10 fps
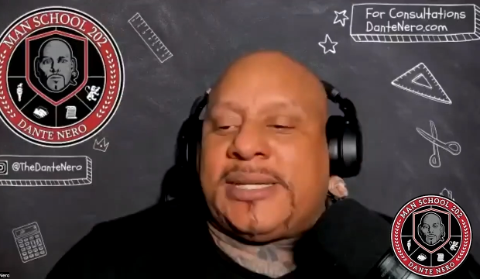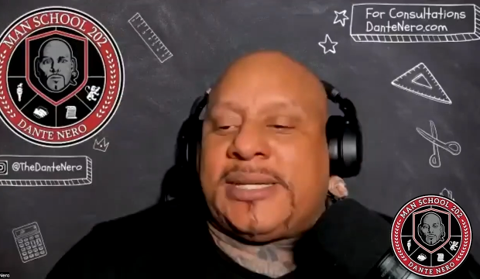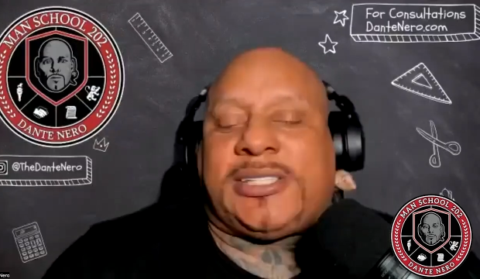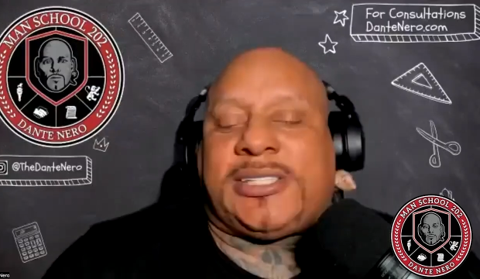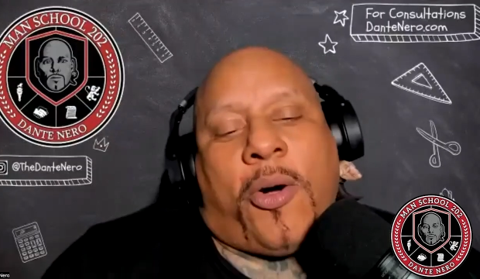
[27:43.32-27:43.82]
Speaker 1: a
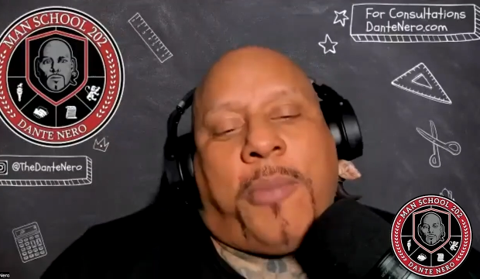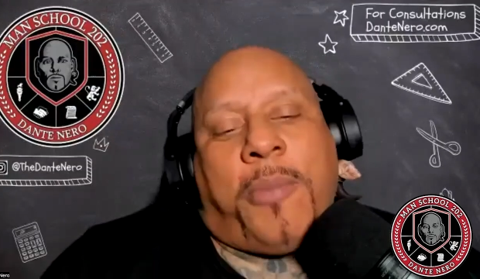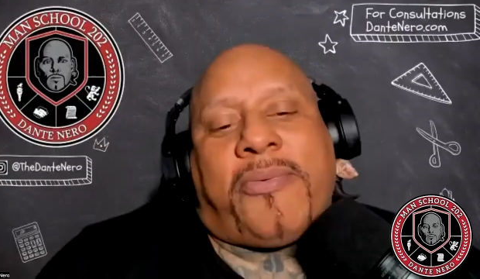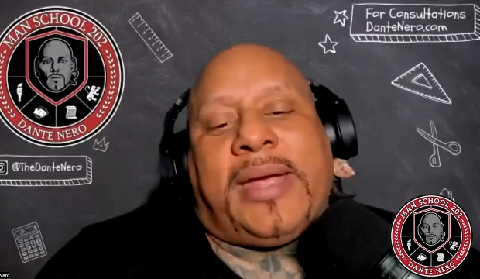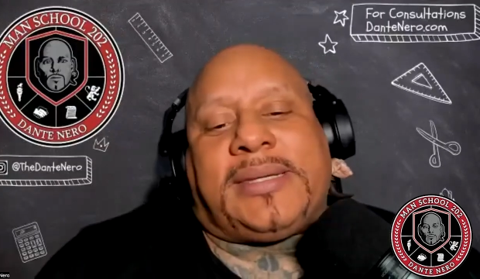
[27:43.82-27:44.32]

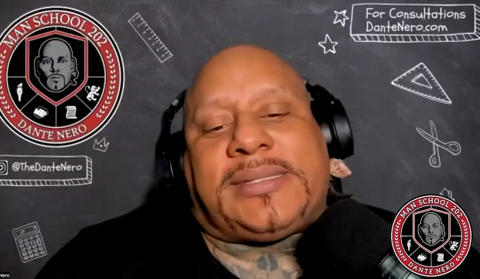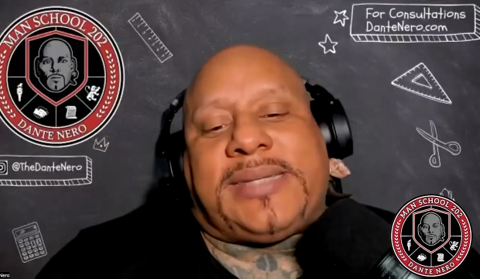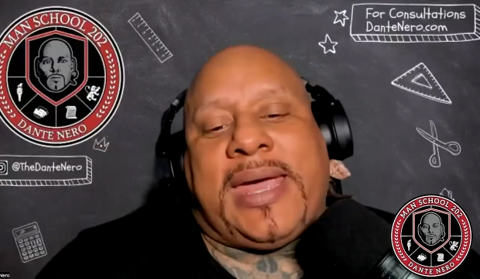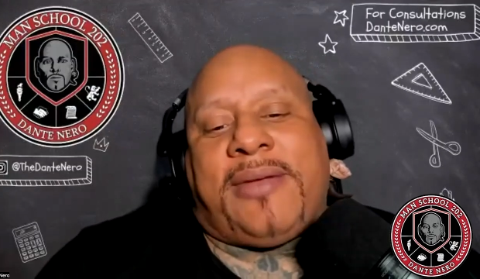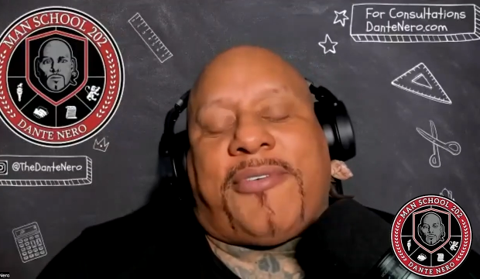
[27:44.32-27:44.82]
sobering
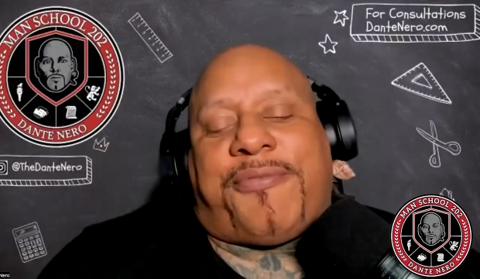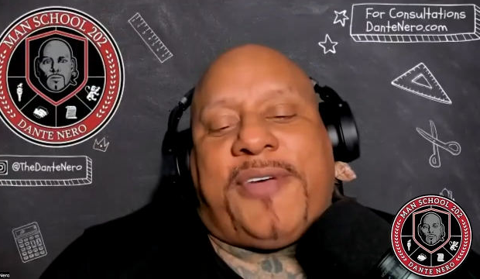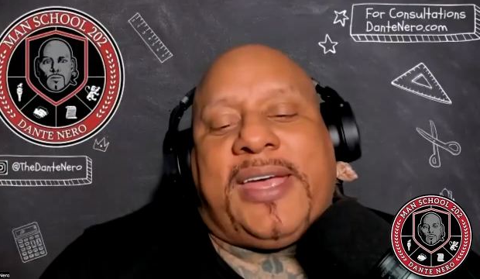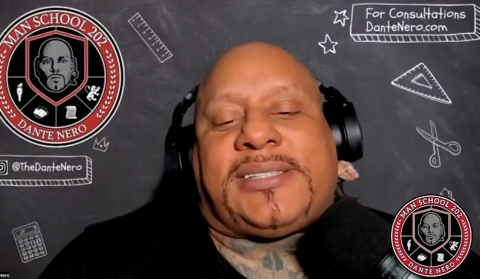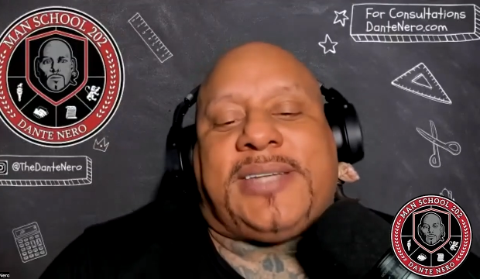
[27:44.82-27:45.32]
state of
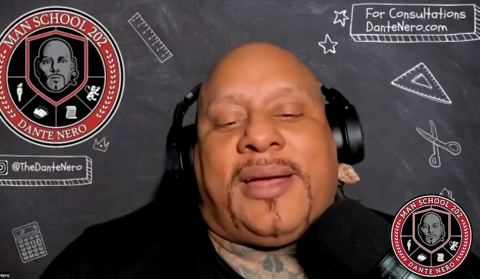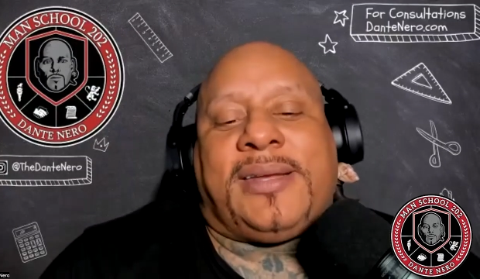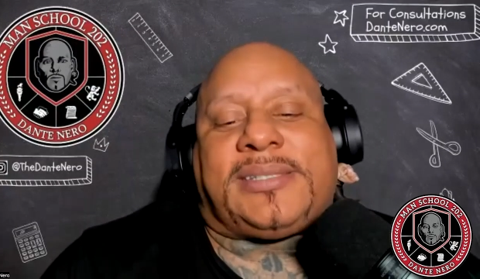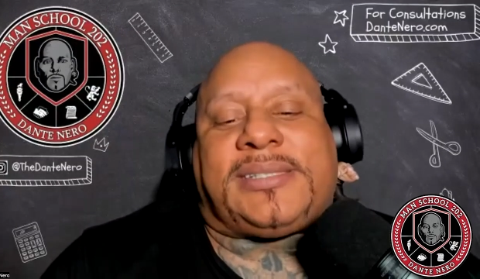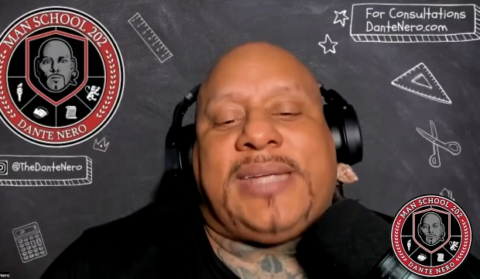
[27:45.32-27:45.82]
affairs to
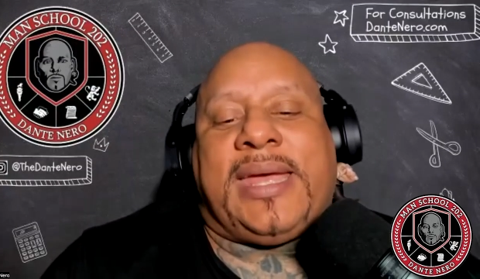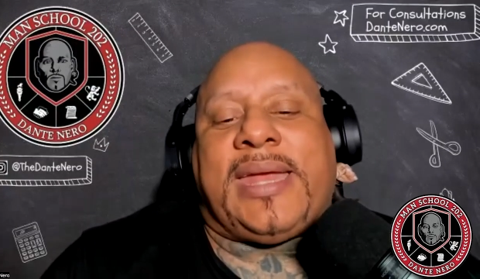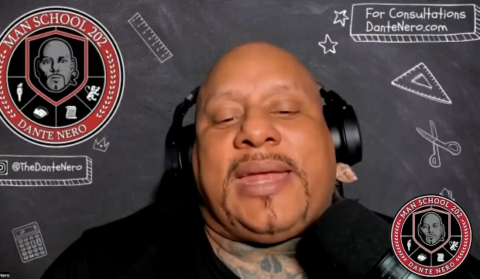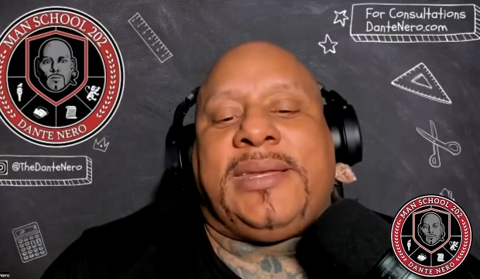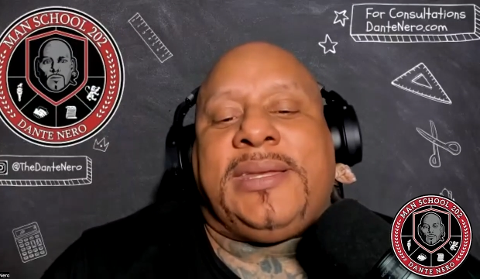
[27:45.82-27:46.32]
understand
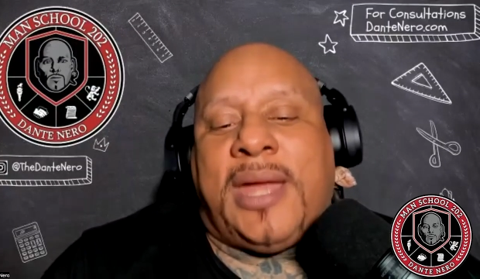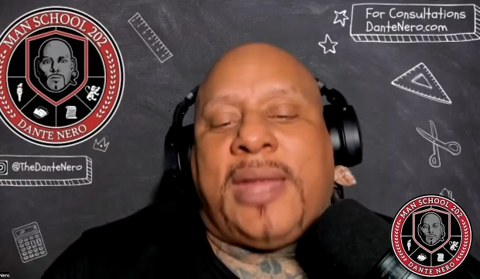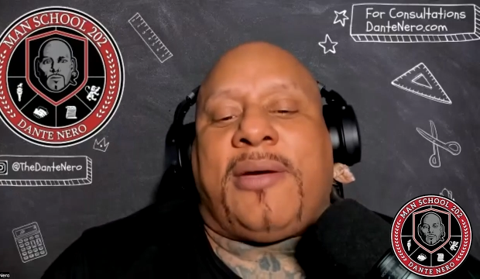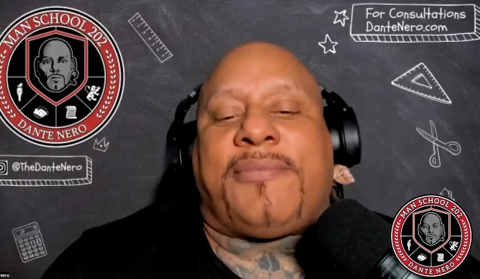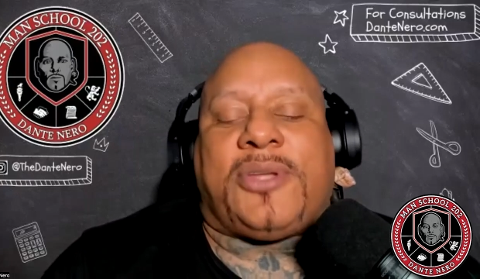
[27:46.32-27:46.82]
that
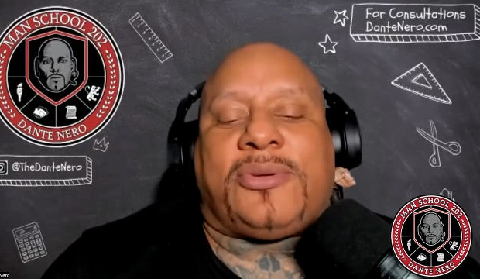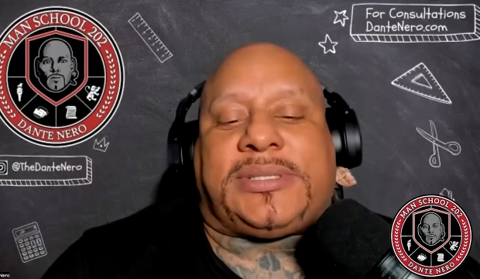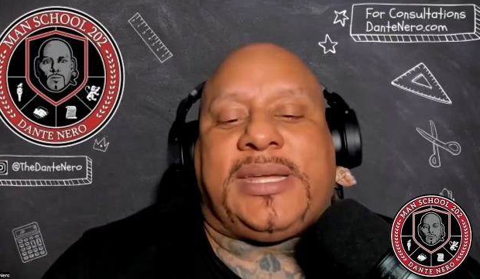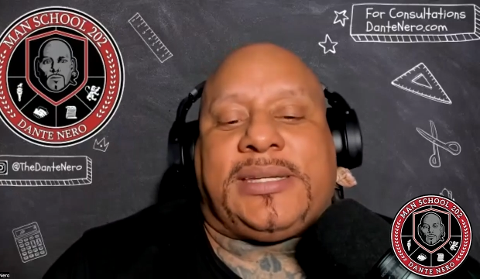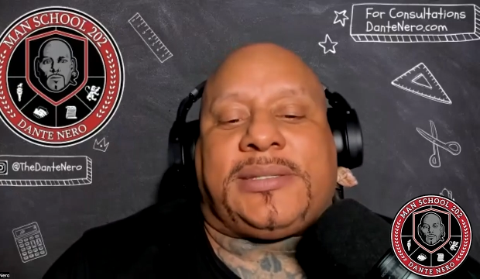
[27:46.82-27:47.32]
none of
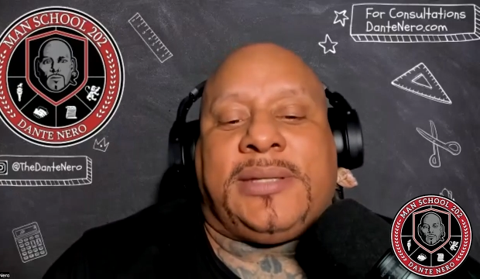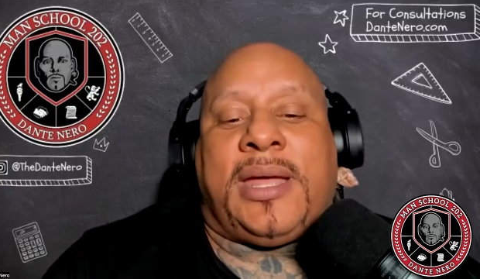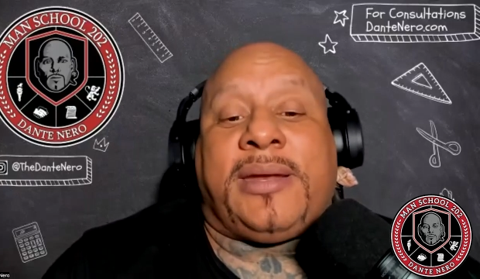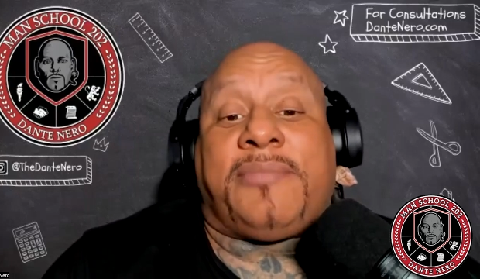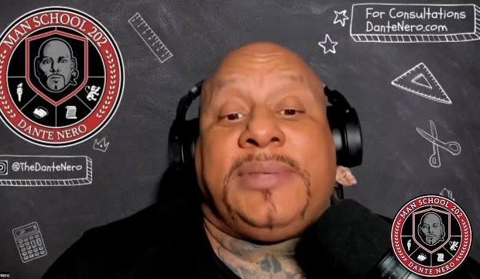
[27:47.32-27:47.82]
those things
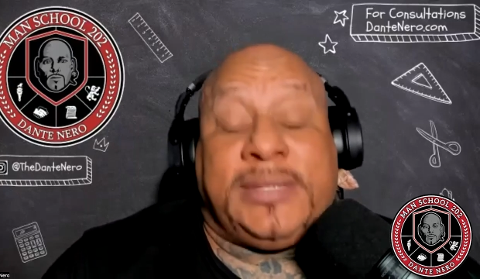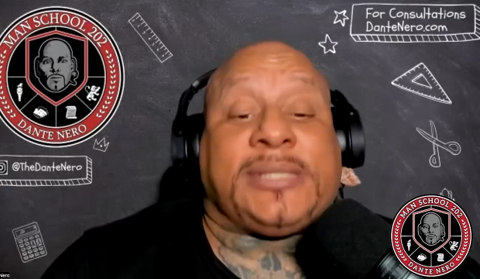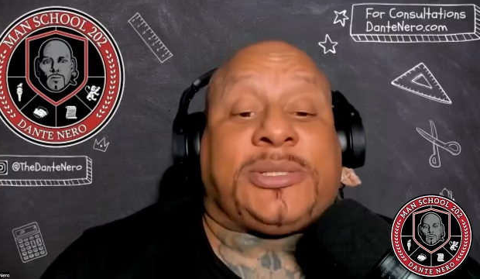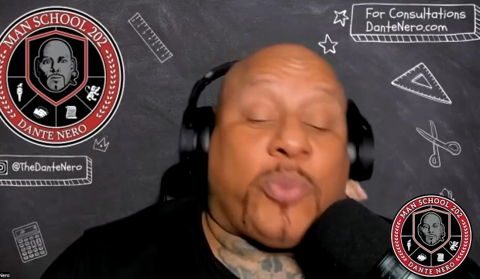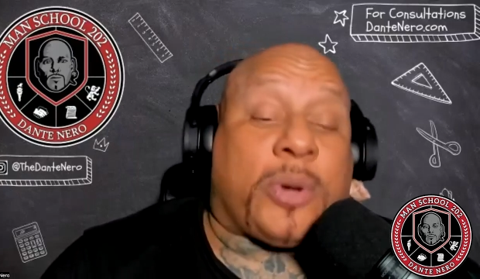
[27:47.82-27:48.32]
none of
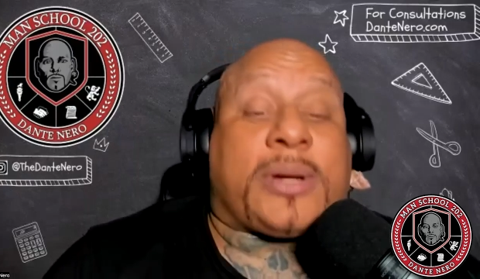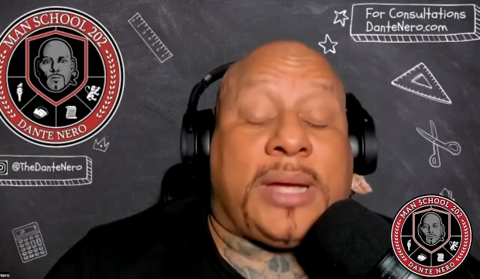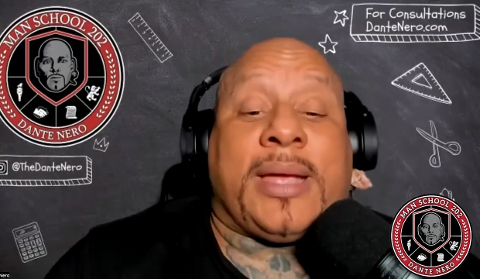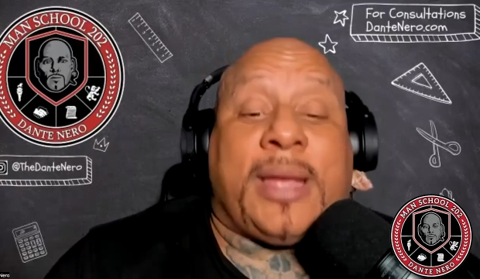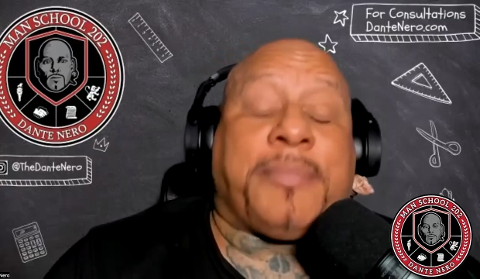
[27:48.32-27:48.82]
this work
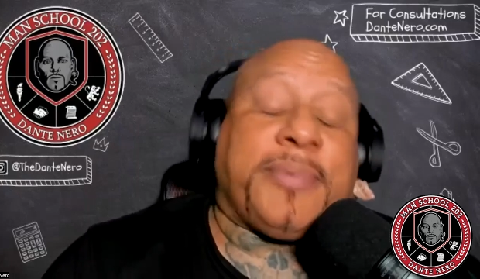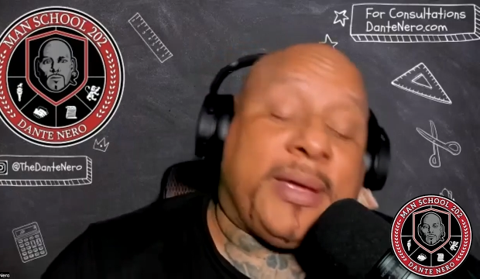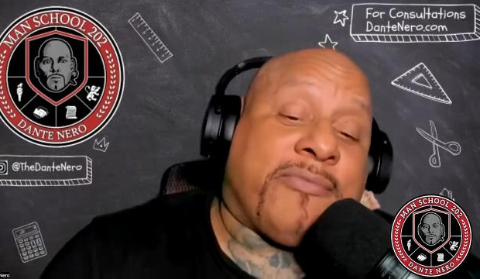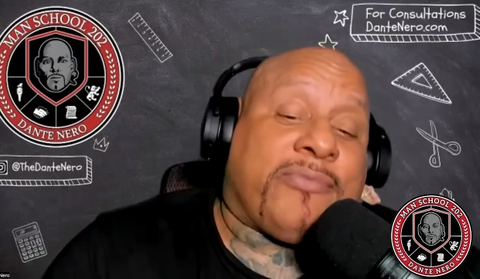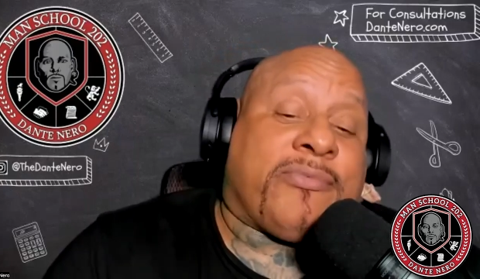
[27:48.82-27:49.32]

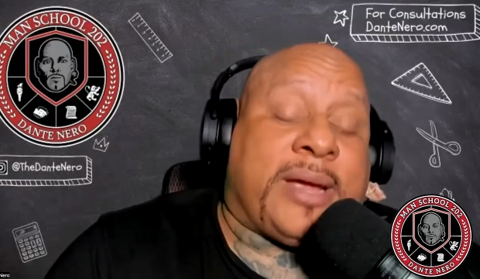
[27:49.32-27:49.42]
in,